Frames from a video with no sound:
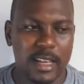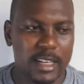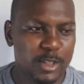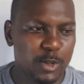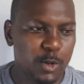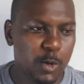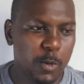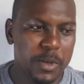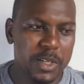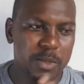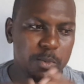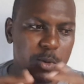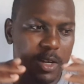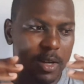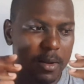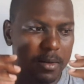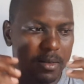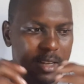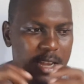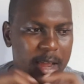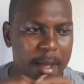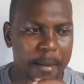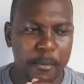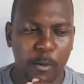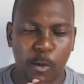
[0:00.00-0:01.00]
So Pespandas and
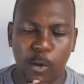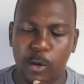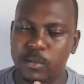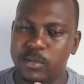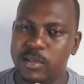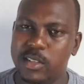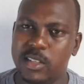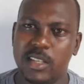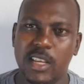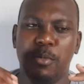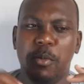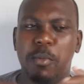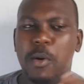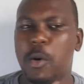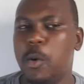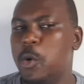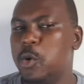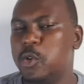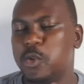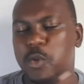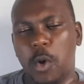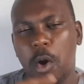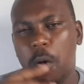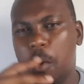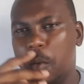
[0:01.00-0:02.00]
moms, people are
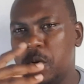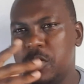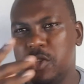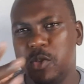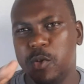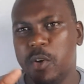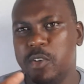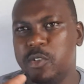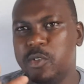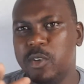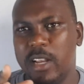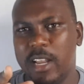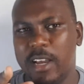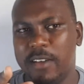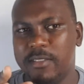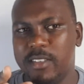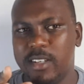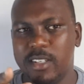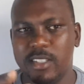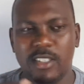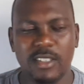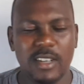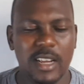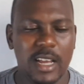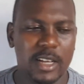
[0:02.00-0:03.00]
always going to love that
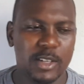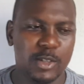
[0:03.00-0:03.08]
track.